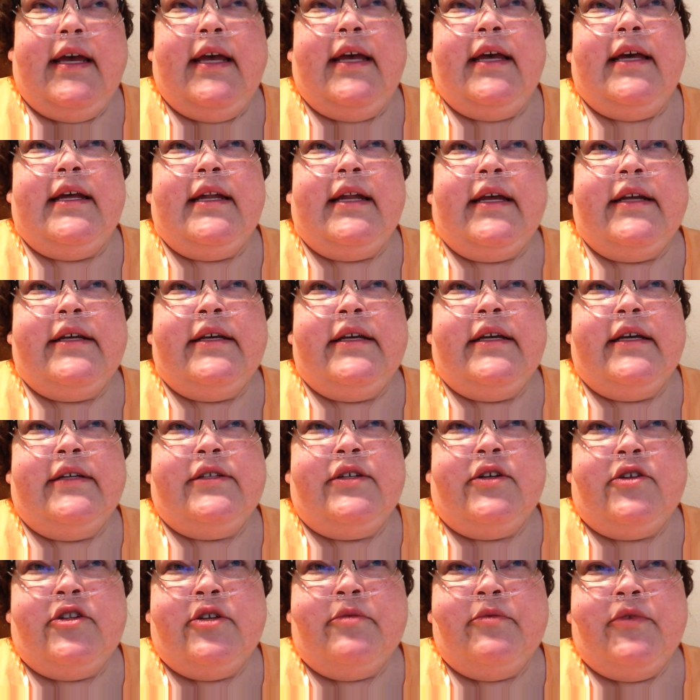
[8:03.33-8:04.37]
And I, he, I
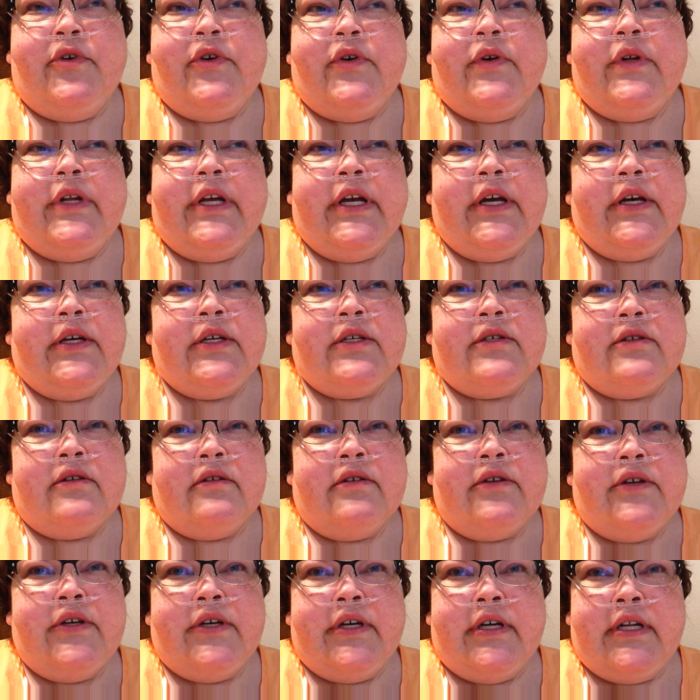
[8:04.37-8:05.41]
told him who, and he goes,
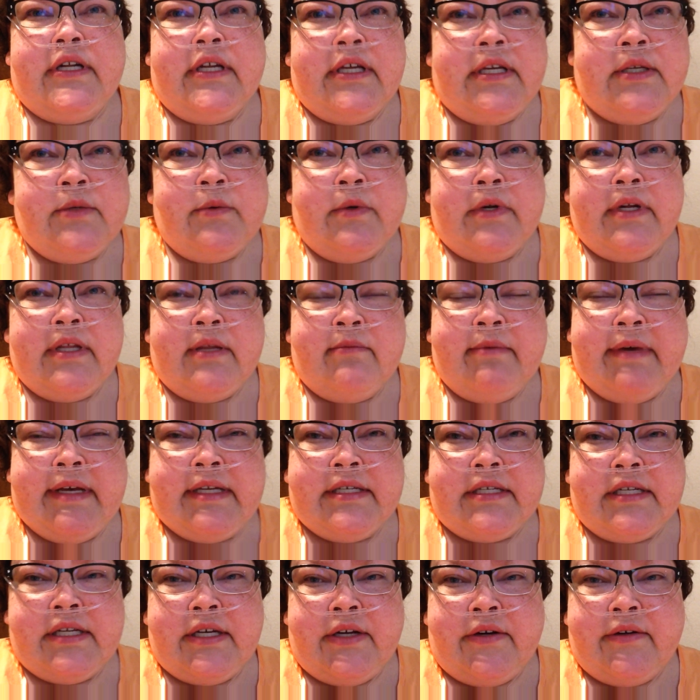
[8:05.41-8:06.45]
Good. He's one of the
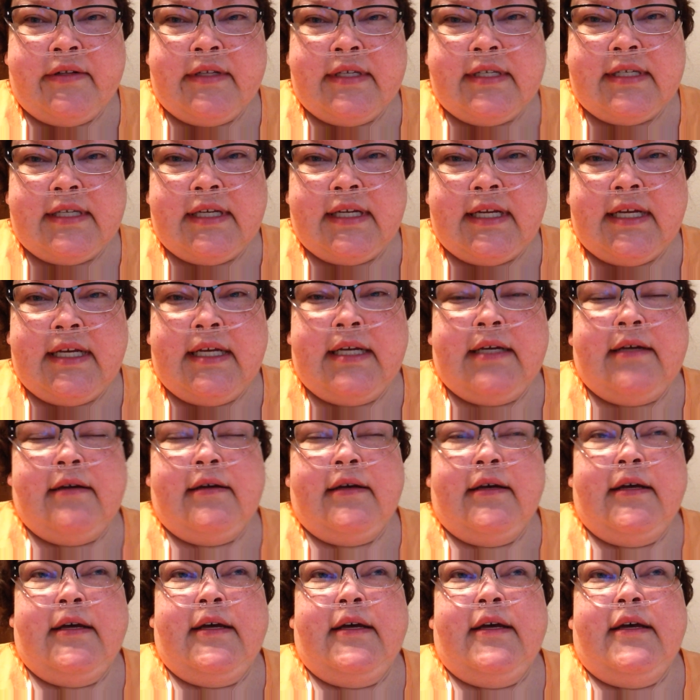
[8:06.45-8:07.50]
best here in the city.
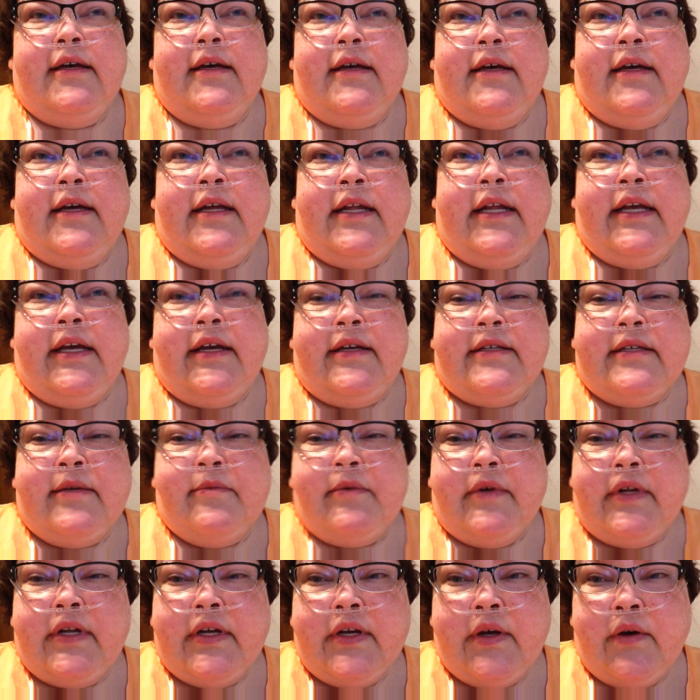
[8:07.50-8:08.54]
And he goes,
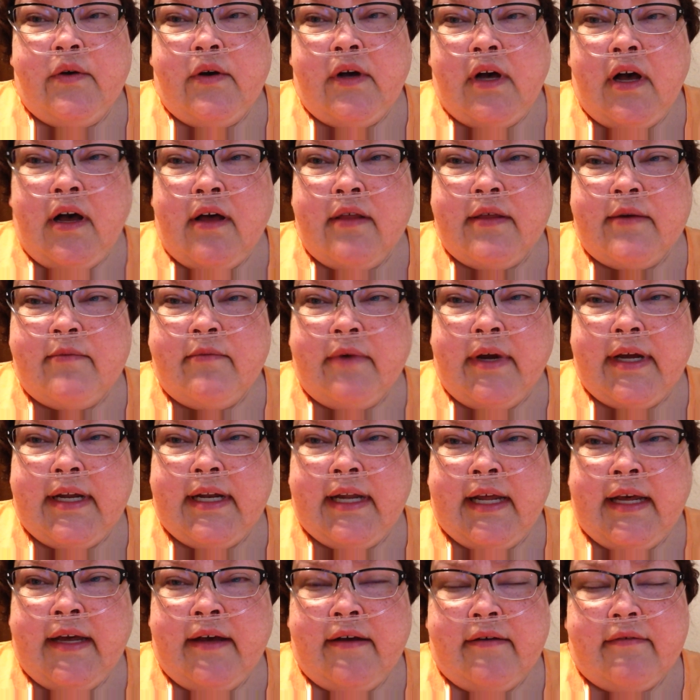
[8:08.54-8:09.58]
I'm going to go call them right
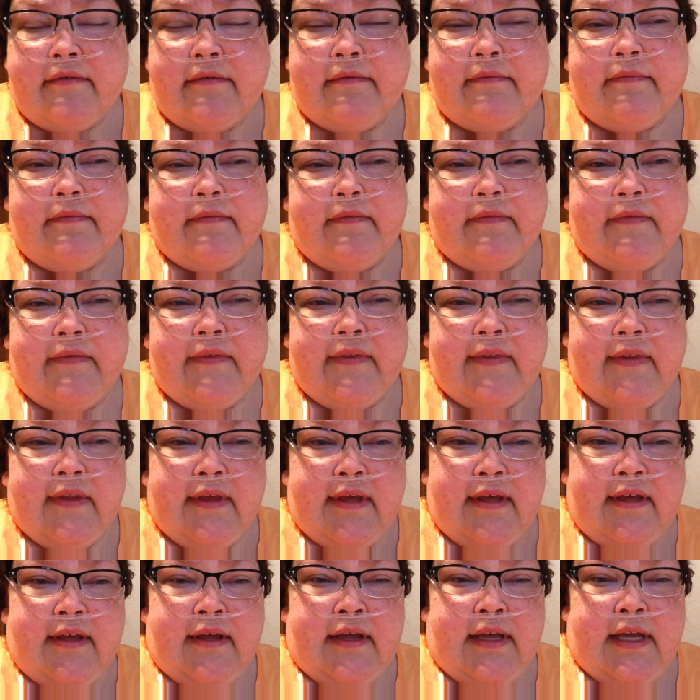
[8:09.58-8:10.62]
now.
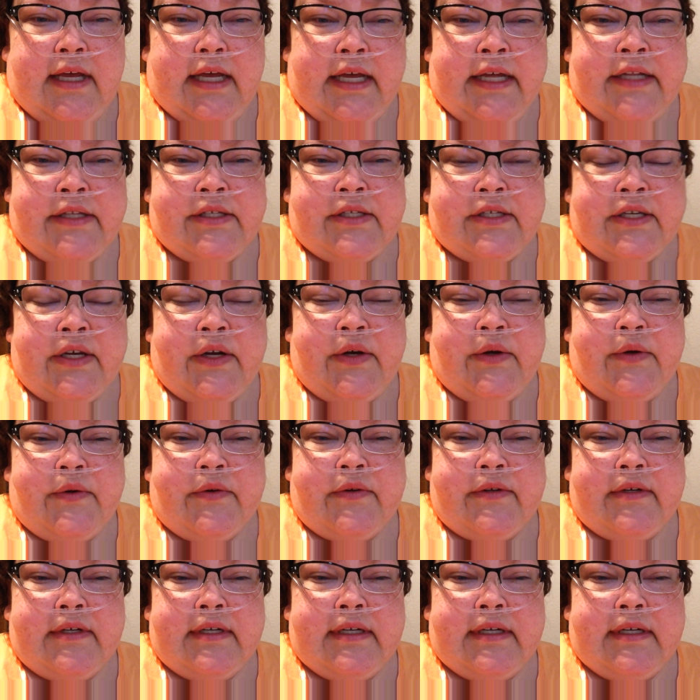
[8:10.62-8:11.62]
And so